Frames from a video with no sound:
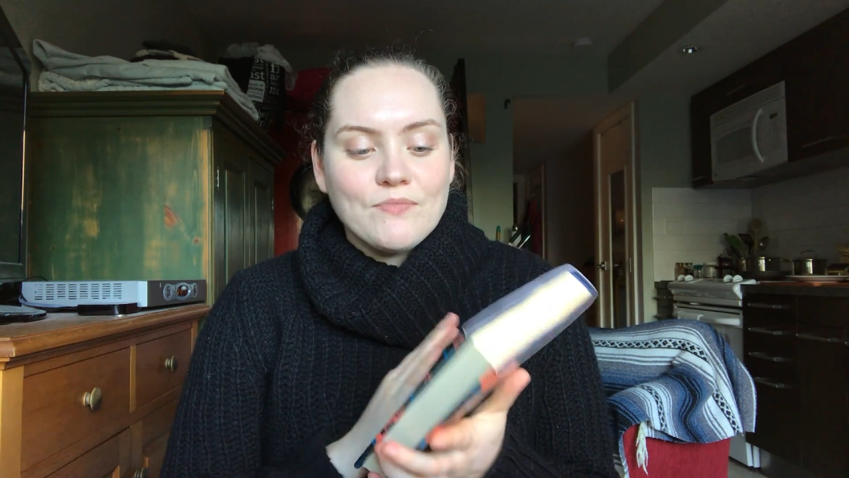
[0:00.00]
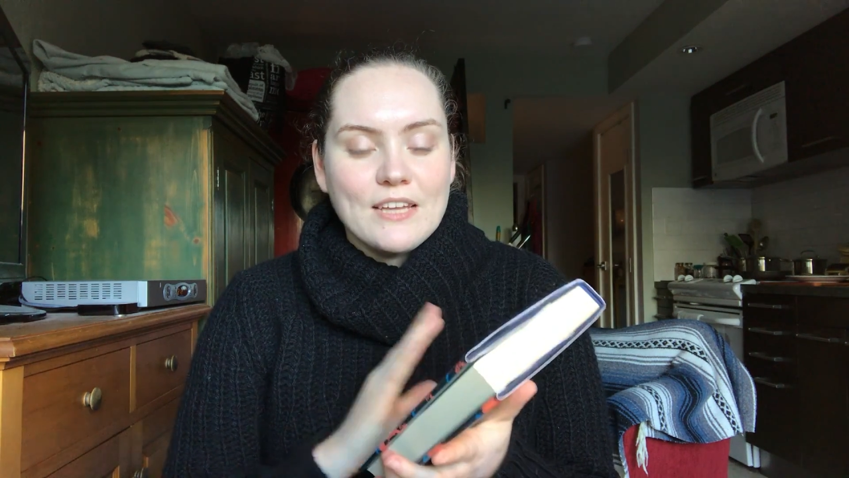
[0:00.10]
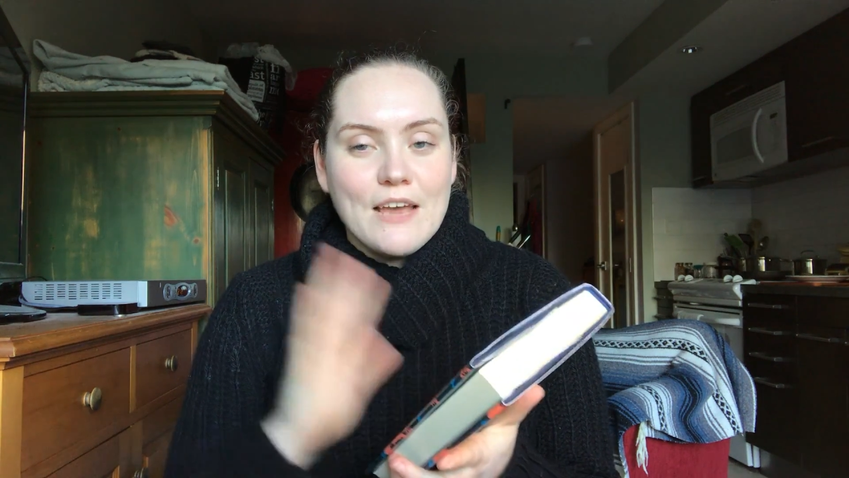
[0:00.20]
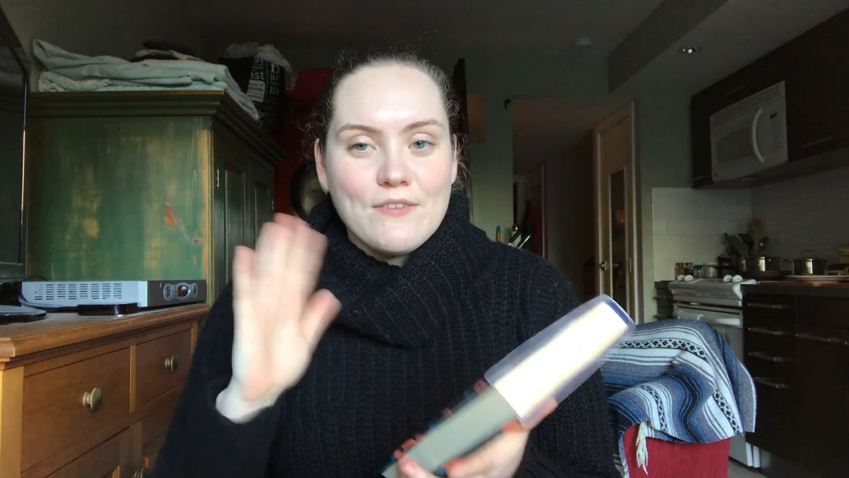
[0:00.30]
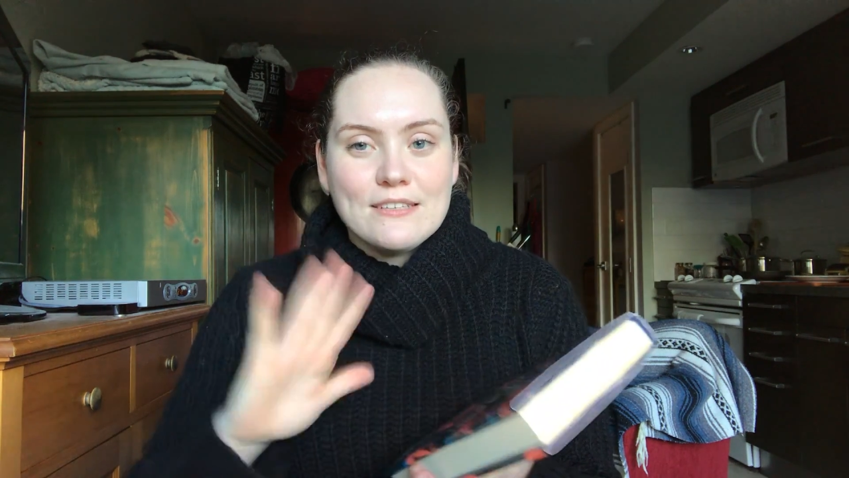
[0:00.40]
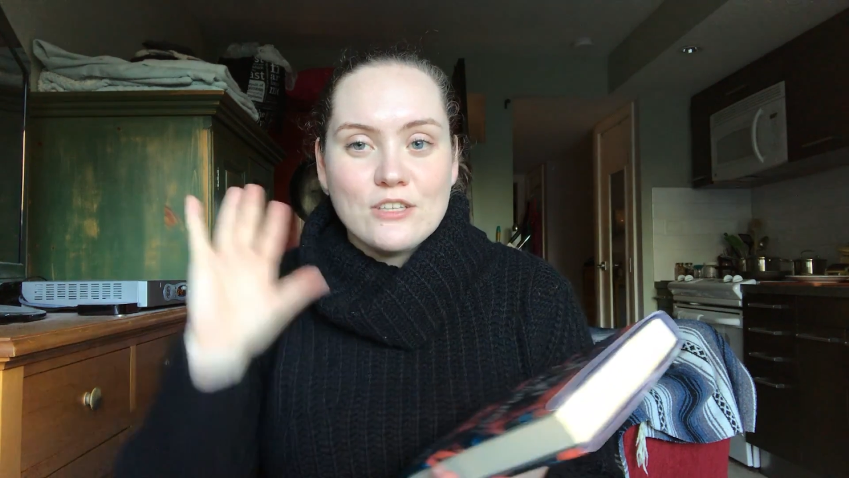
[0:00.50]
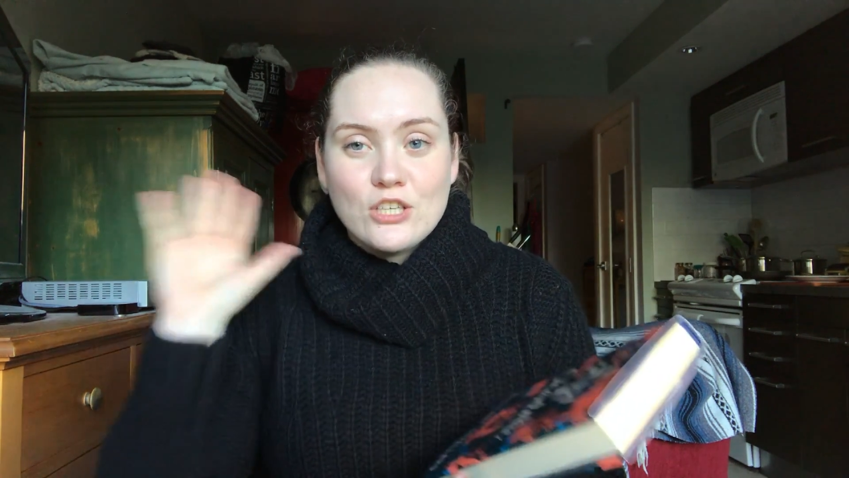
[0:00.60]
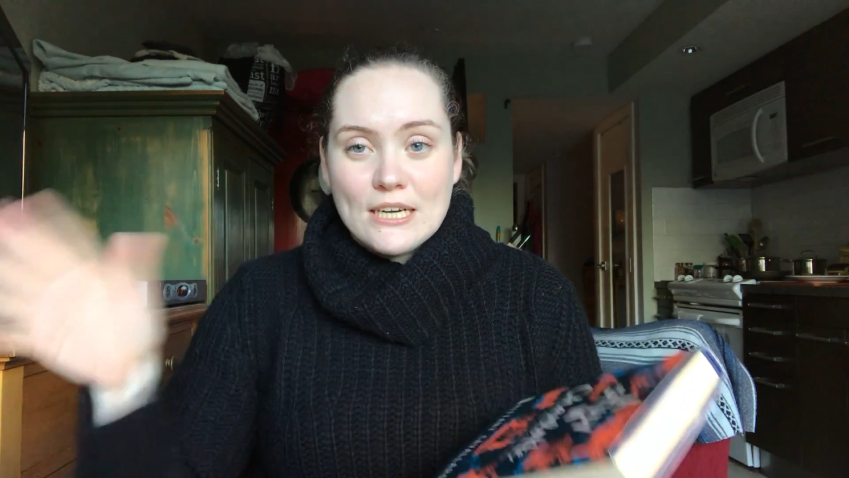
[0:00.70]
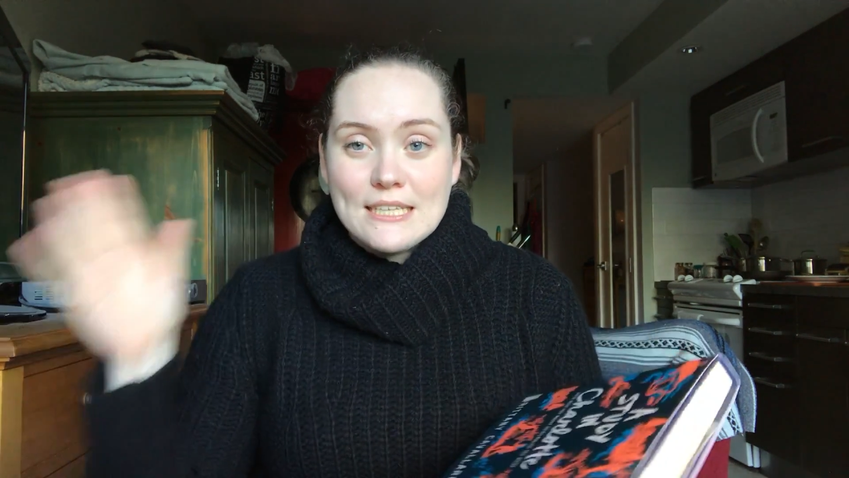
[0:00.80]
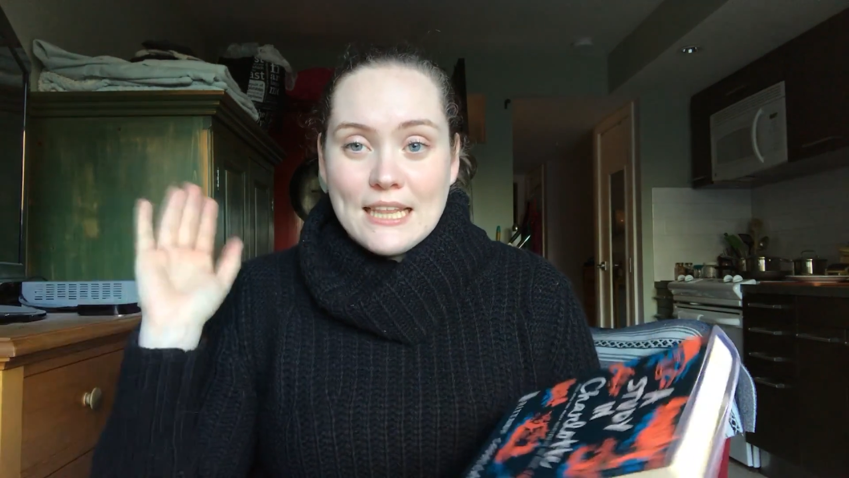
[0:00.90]
if it's as
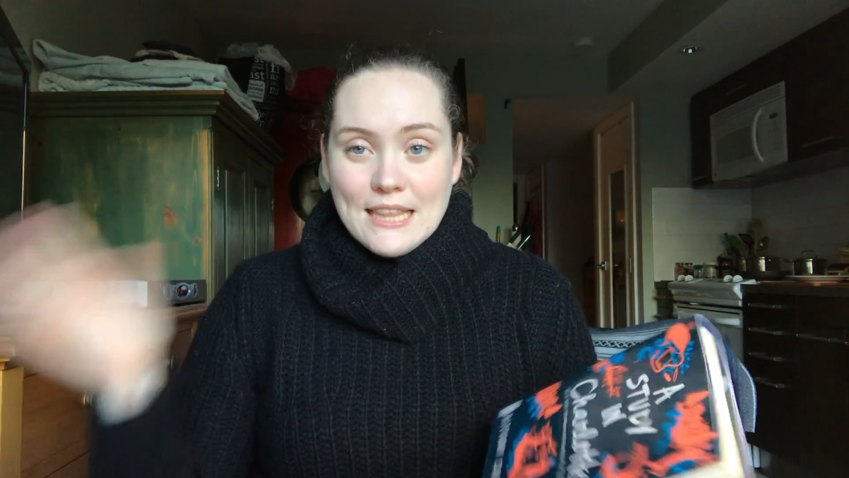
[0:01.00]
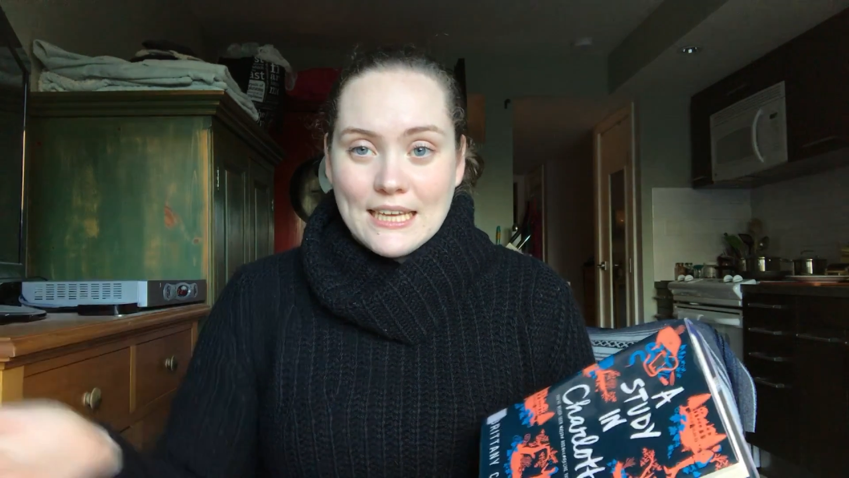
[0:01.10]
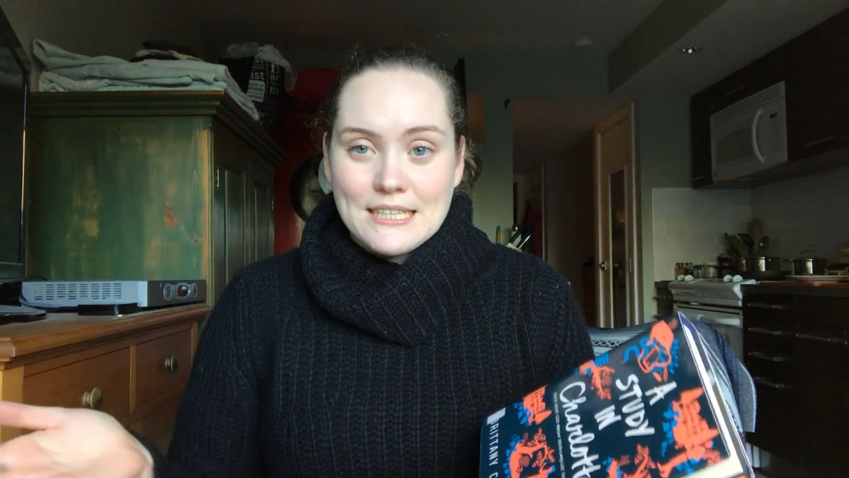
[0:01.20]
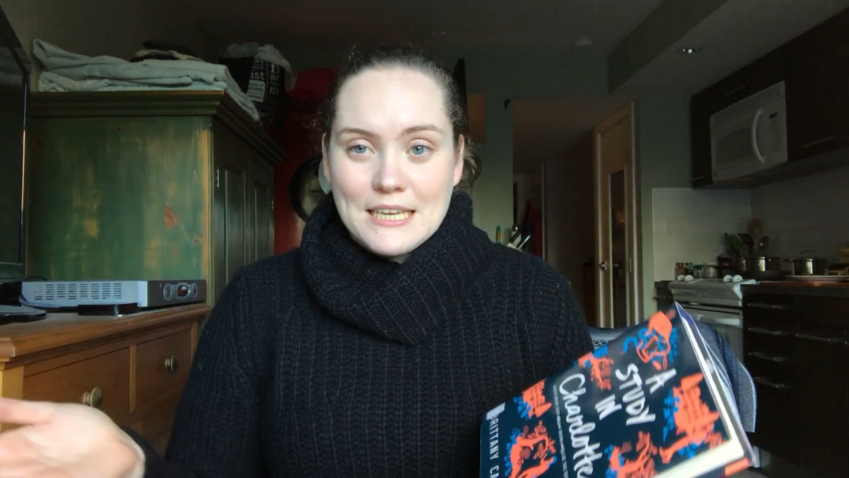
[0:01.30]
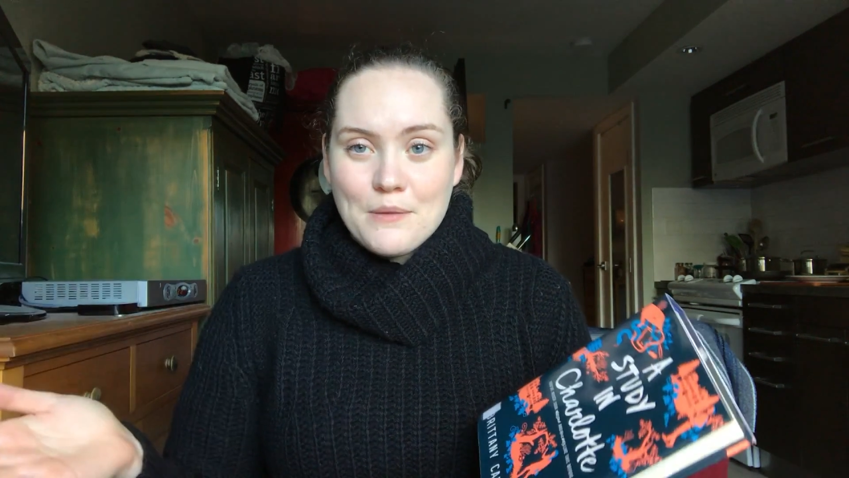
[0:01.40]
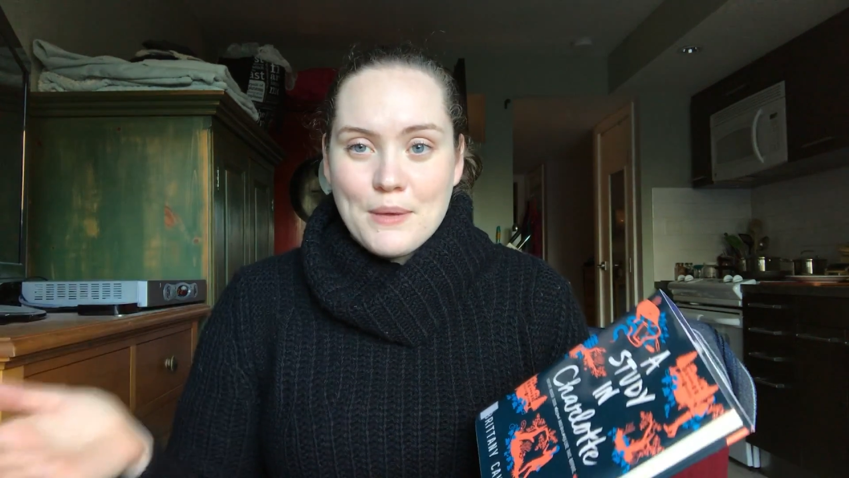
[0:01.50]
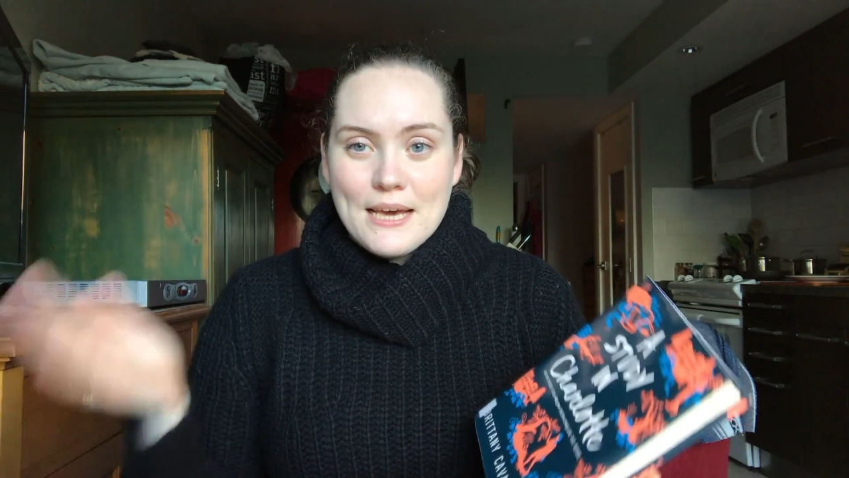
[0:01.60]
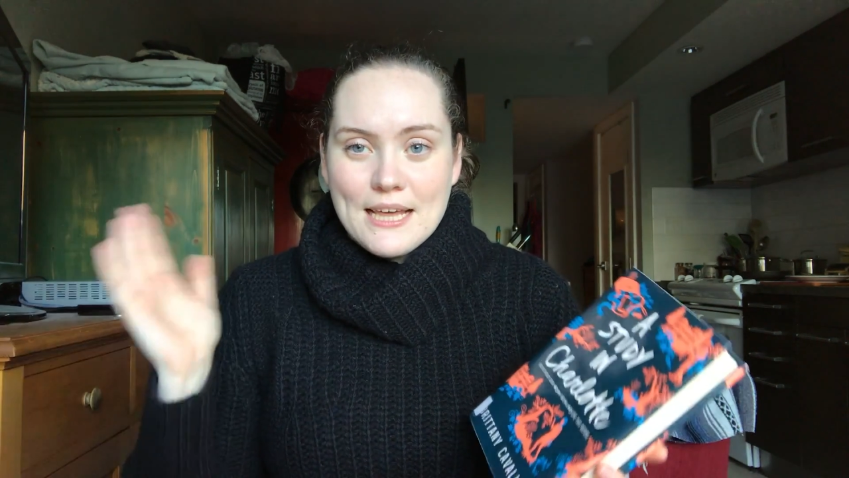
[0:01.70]
good as I think it's gonna be,